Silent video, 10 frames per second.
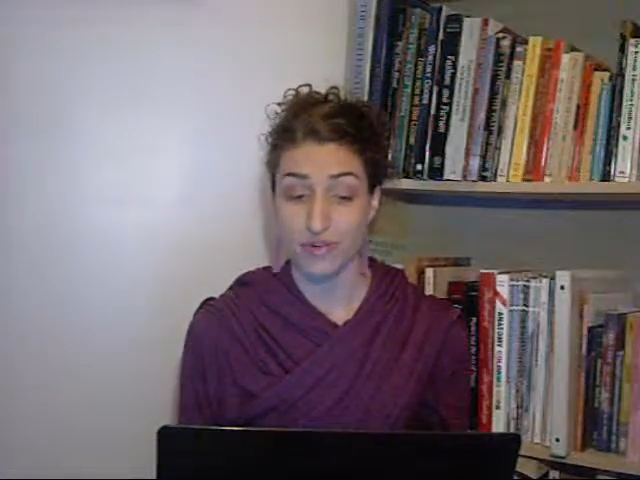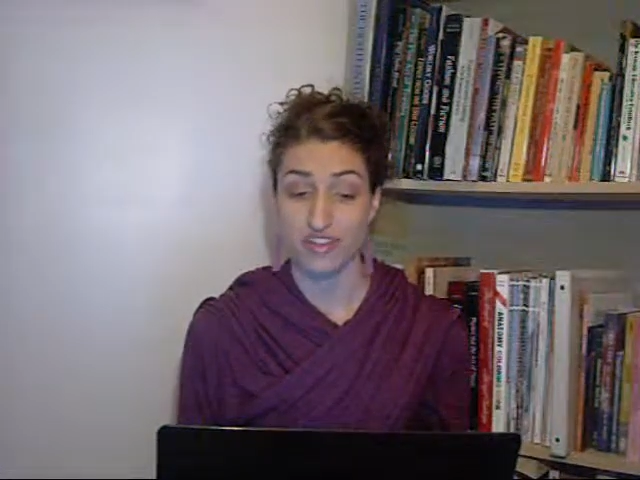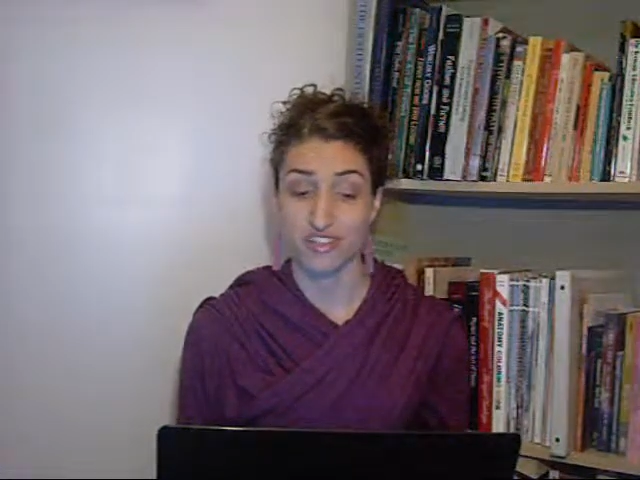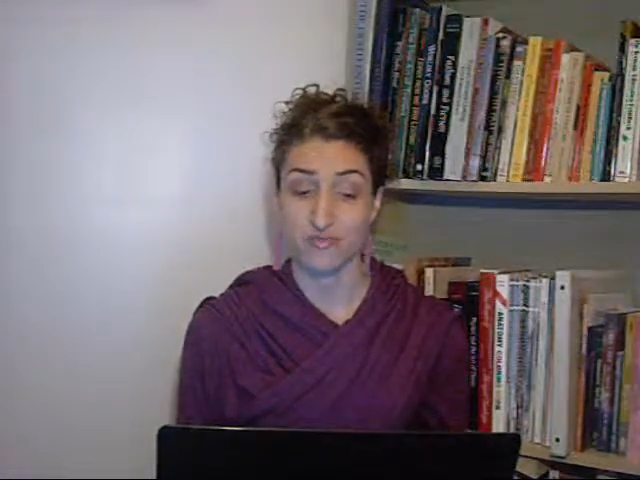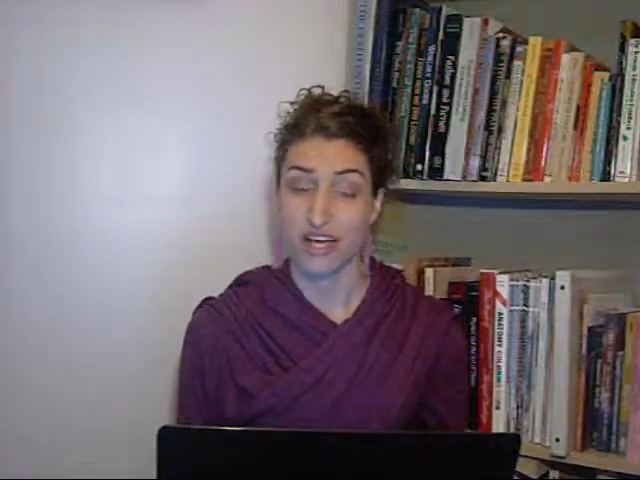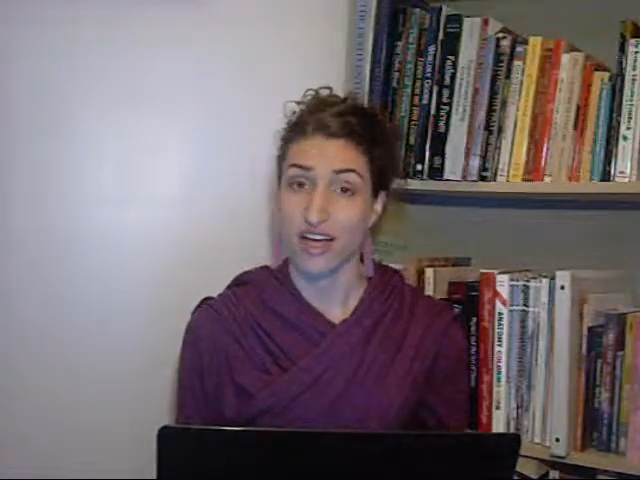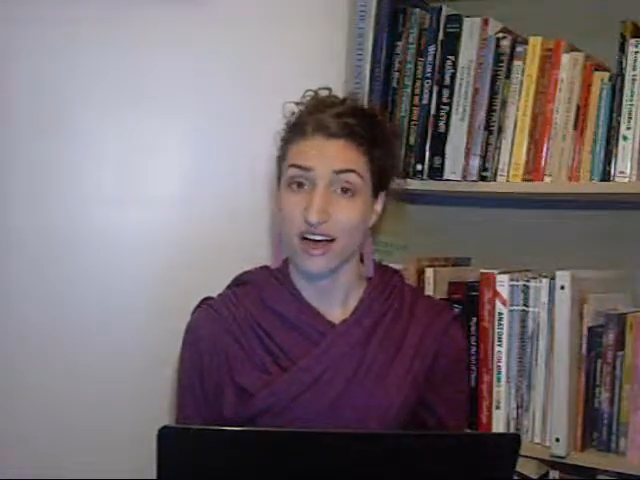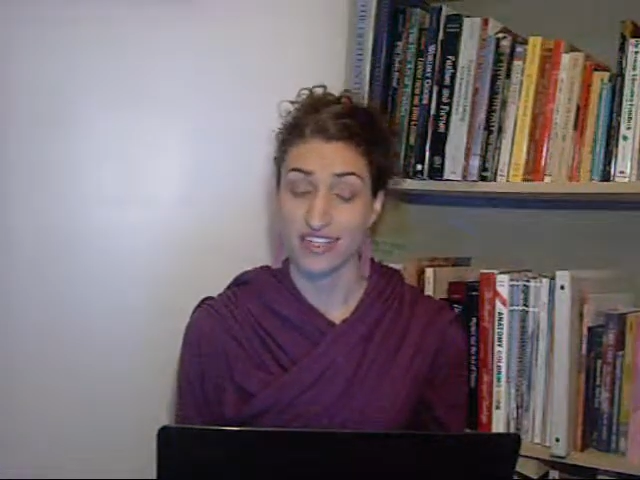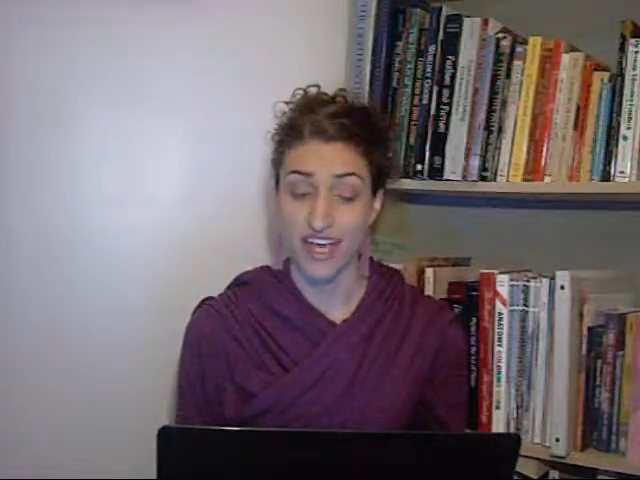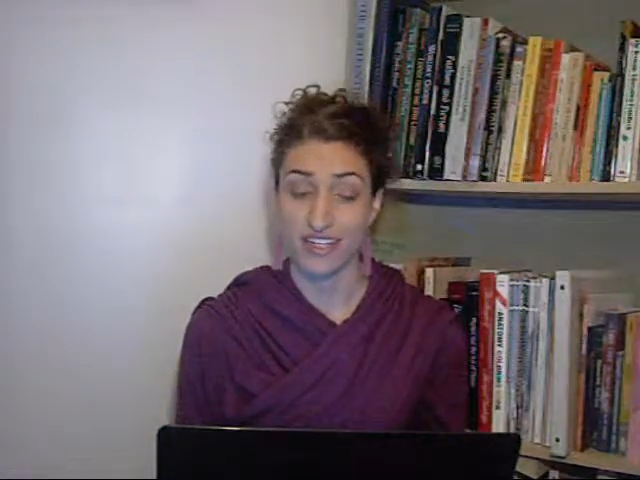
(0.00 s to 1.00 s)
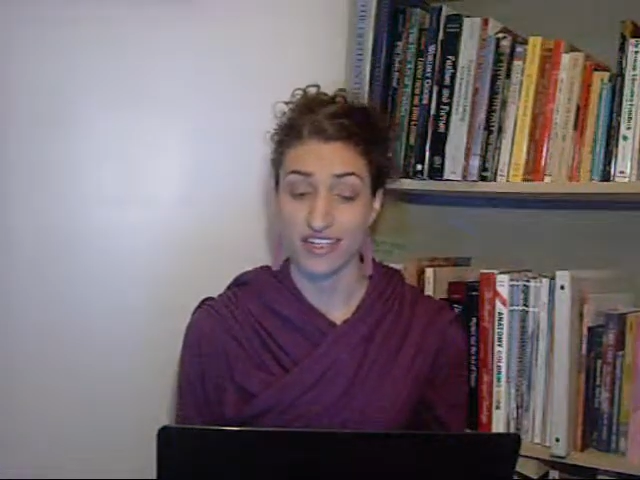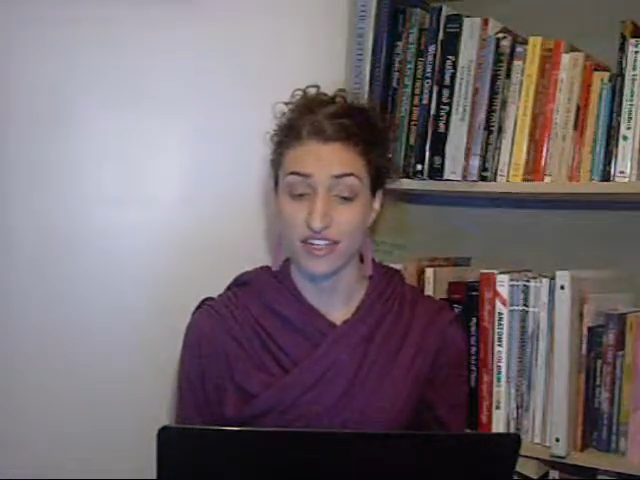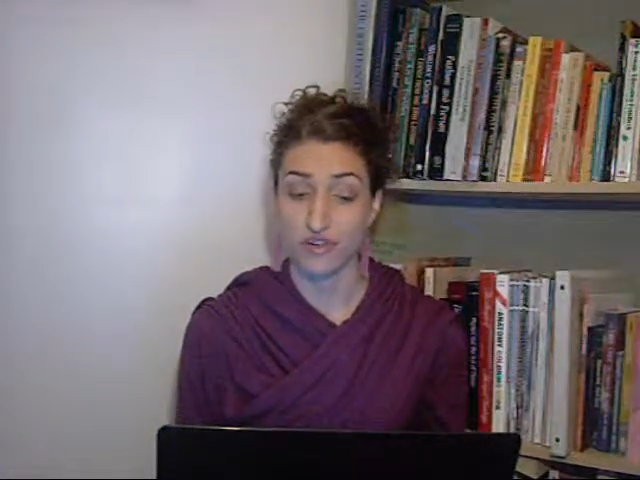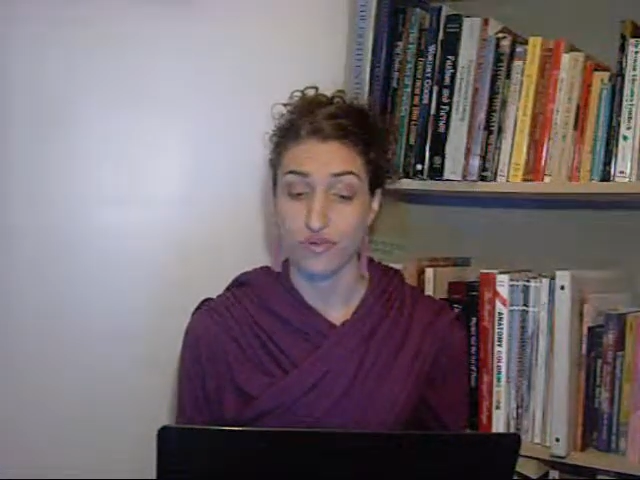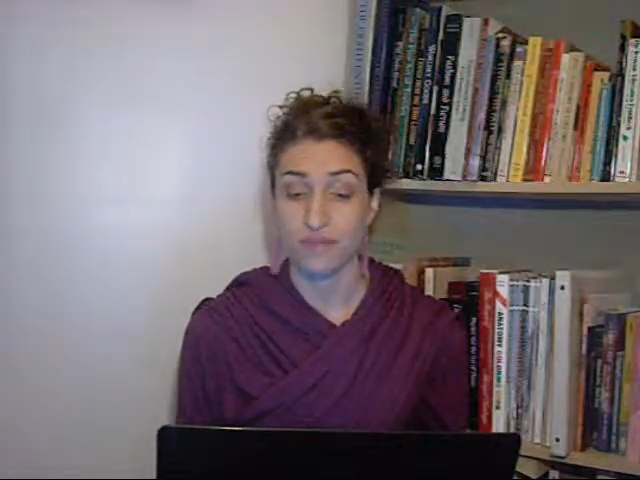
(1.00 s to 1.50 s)
person by contacting
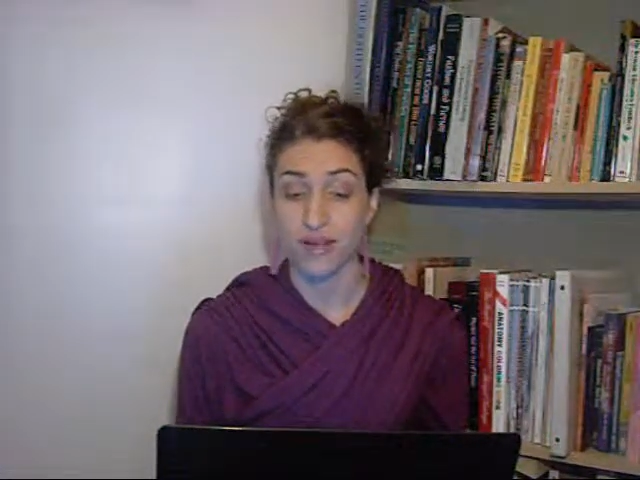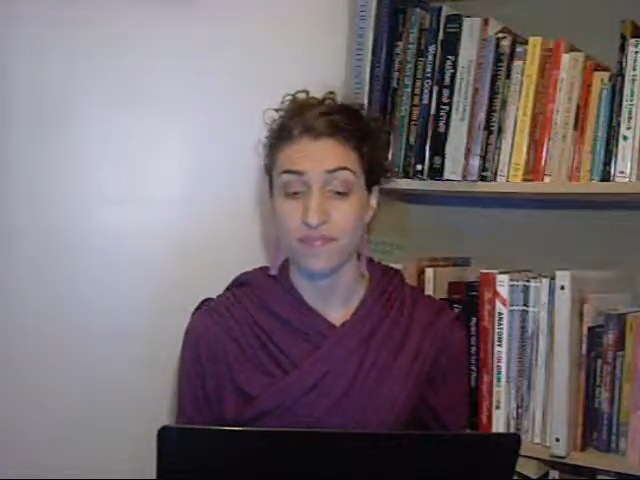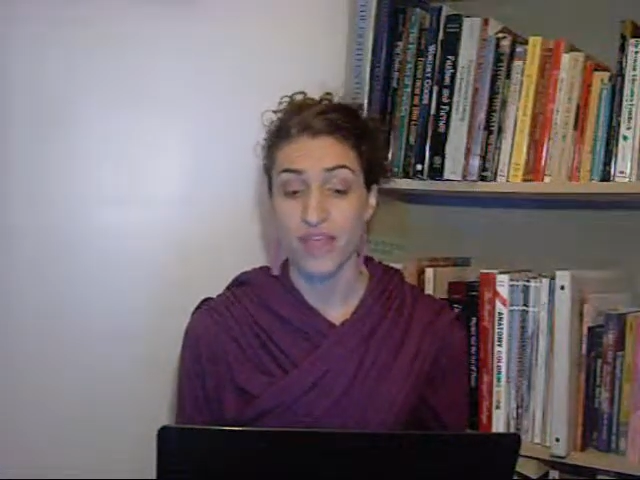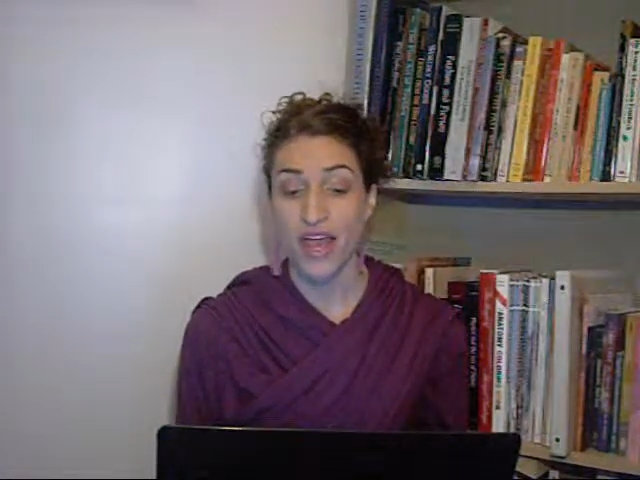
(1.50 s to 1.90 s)
other women.